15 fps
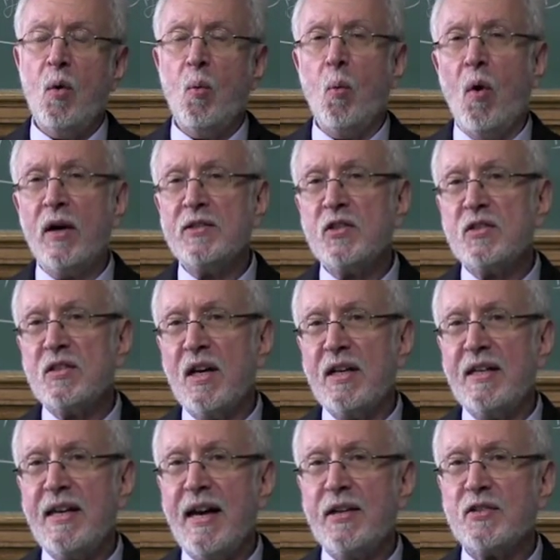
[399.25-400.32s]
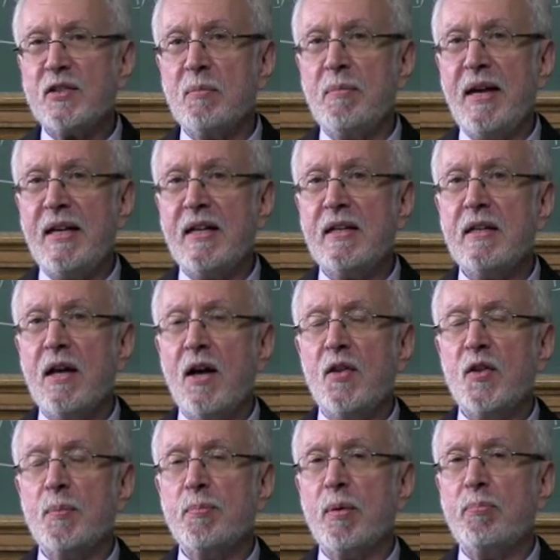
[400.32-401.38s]
One study estimated
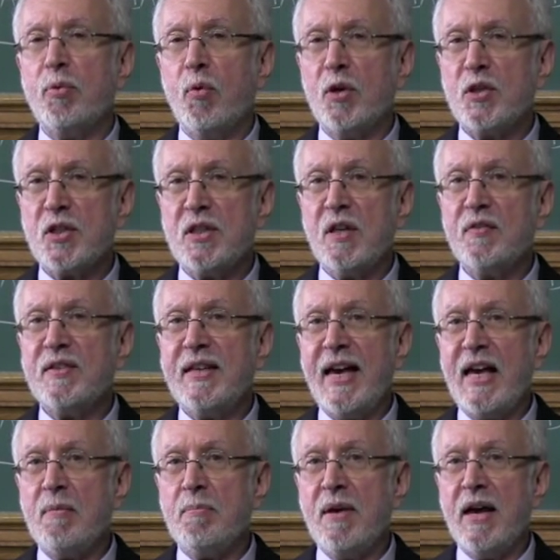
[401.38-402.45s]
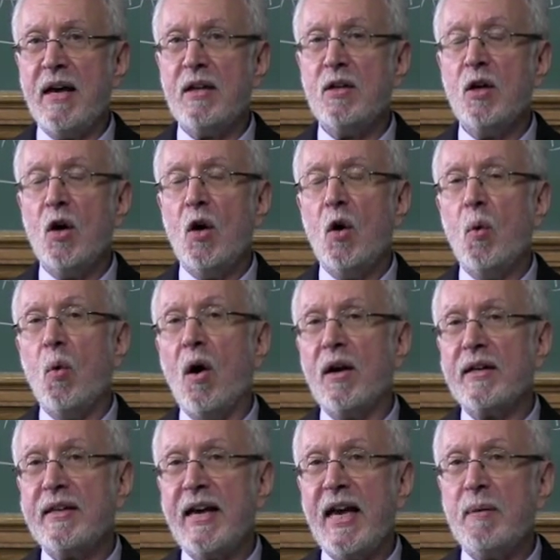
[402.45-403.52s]
the proportion of gay men who
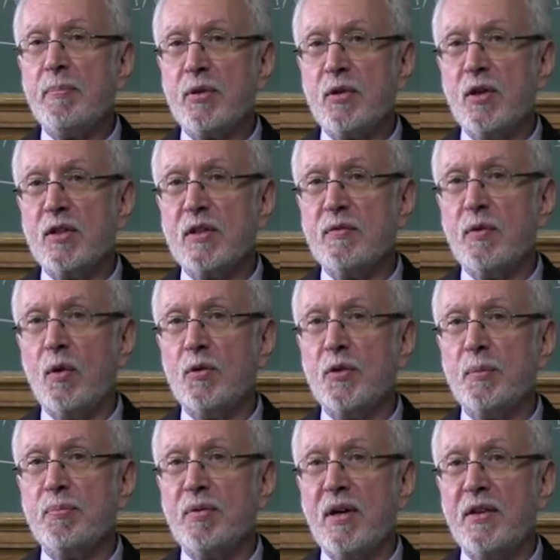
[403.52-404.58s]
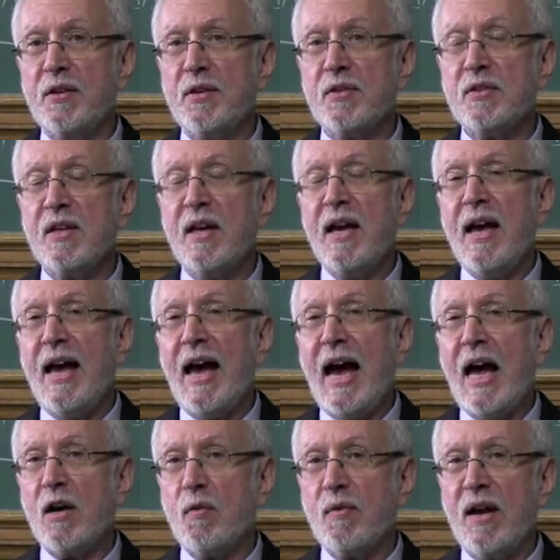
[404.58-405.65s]
are gay because of older brothers
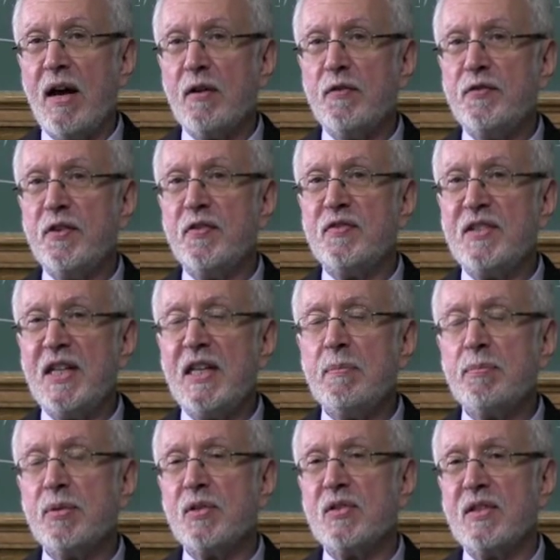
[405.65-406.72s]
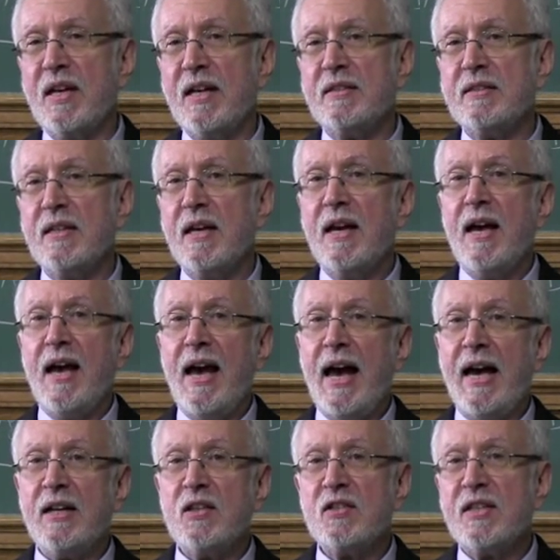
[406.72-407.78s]
at around 15%,
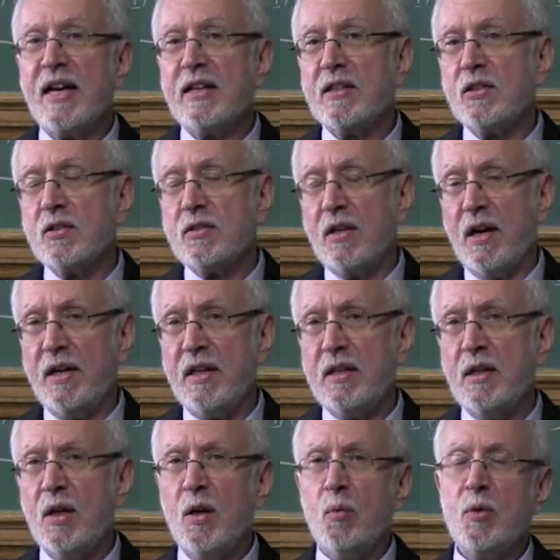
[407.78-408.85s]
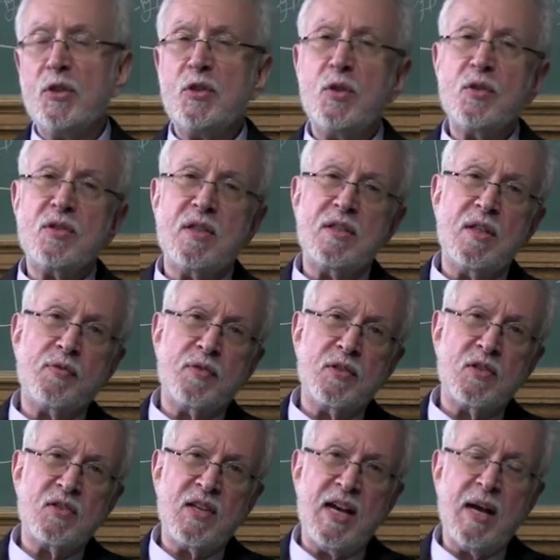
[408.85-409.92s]
and a second study, which used a
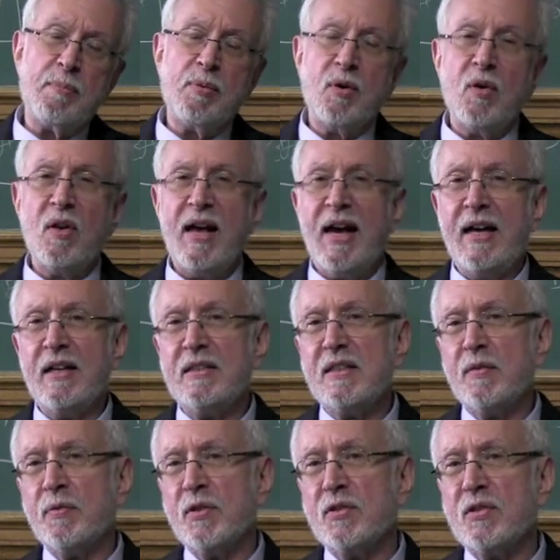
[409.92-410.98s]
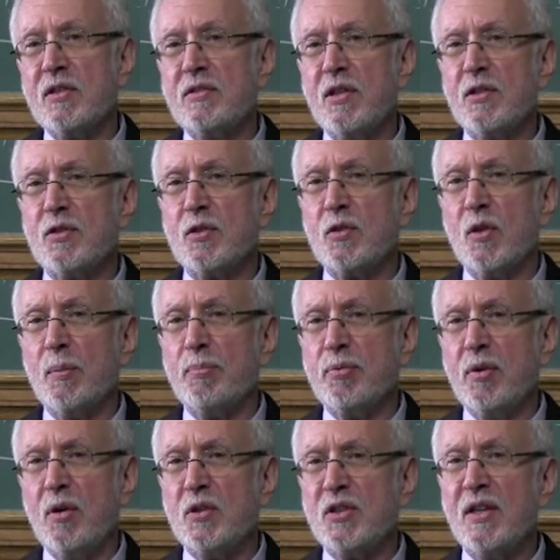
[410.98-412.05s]
different sample and a different statistical
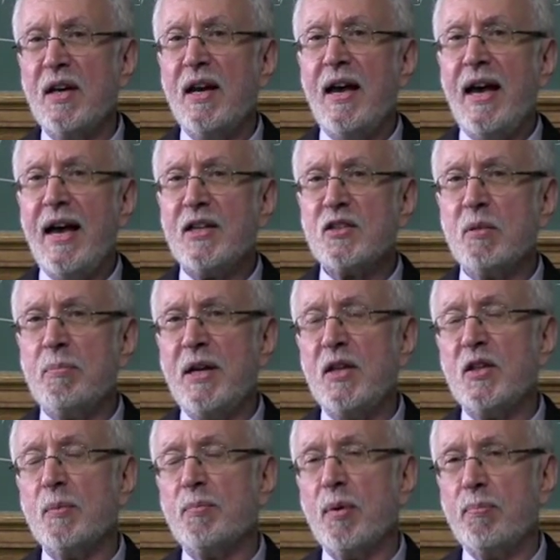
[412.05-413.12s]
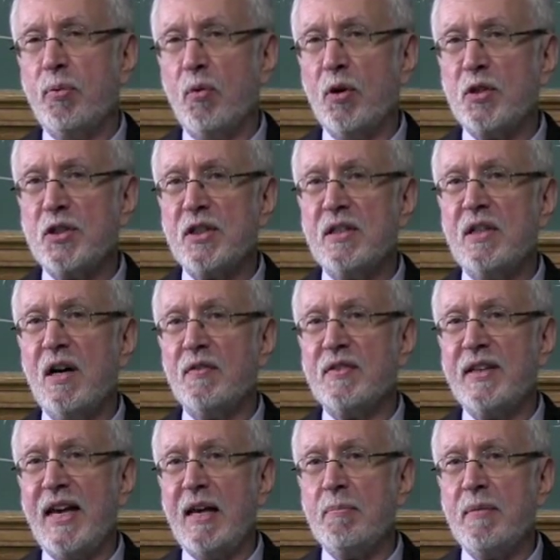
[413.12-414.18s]
approach, estimated the proportion
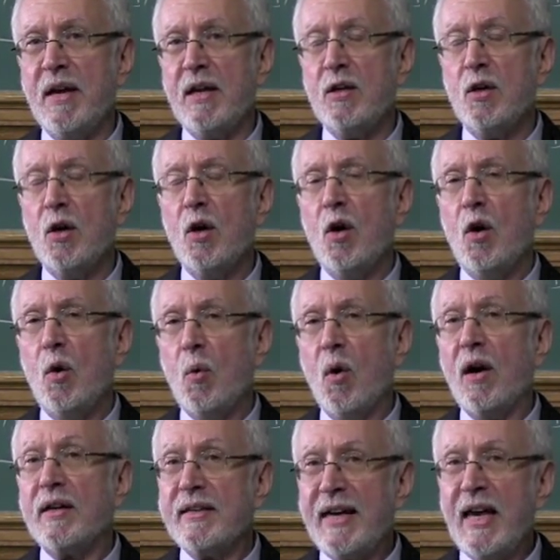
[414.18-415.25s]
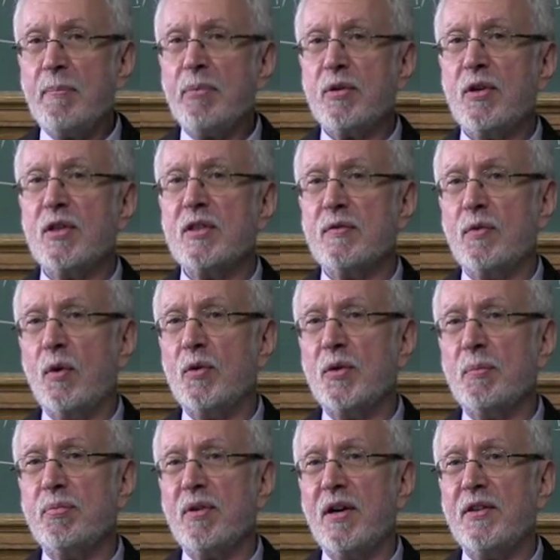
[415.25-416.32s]
of gay men who are gay because of
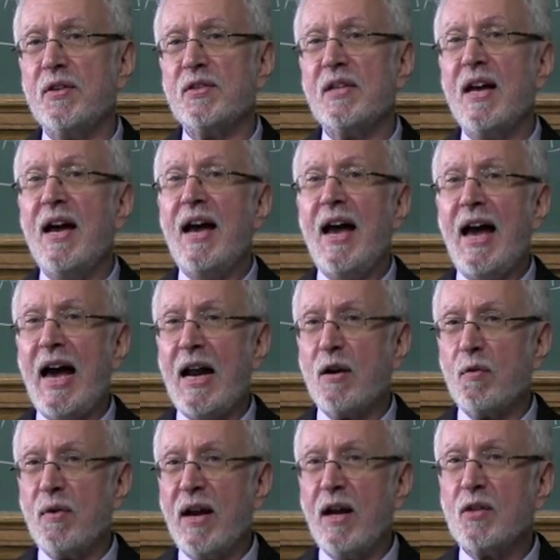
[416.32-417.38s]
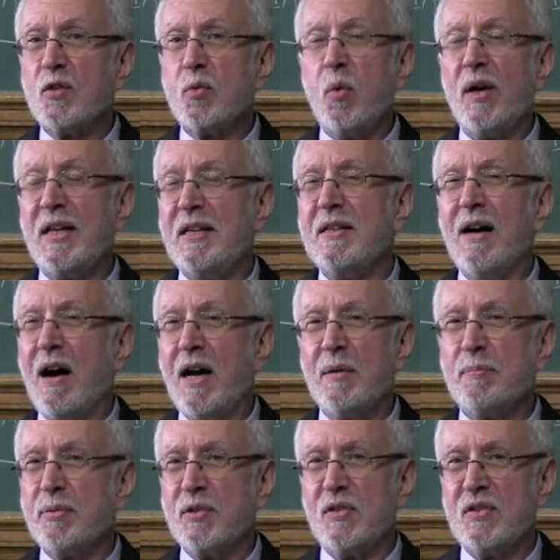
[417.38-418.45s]
older brothers at around
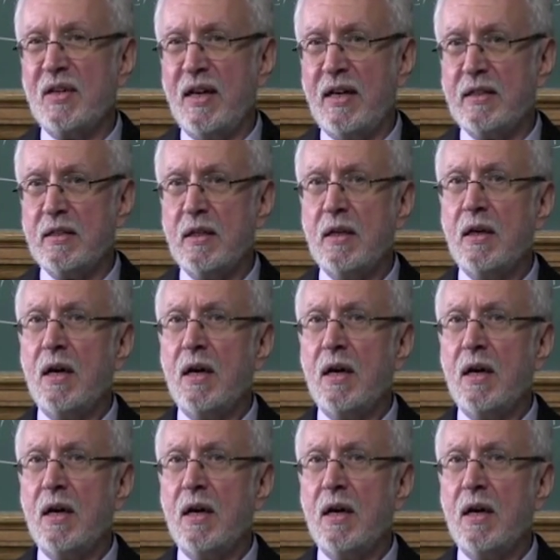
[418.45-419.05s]
29%.